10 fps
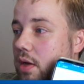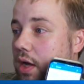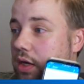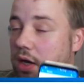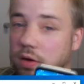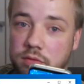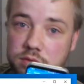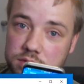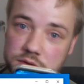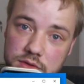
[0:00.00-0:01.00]

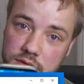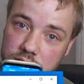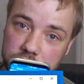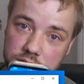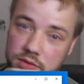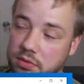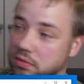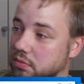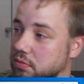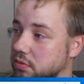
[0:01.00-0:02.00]
accounts
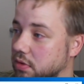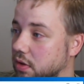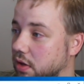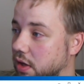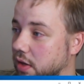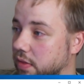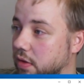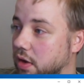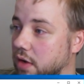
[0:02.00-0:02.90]
and